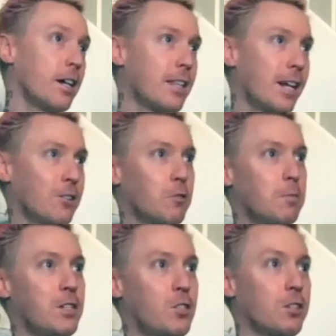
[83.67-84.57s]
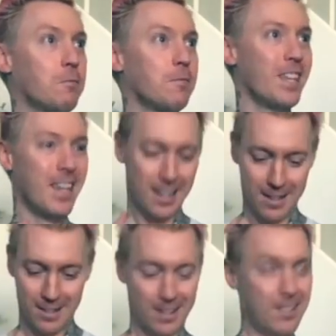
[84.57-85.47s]
That also means you.
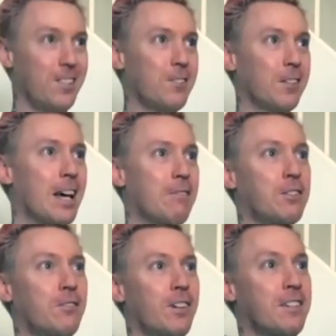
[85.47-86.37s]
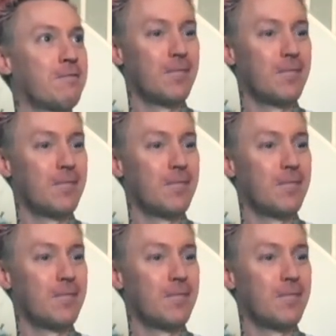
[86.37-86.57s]
You can laugh, it's fine.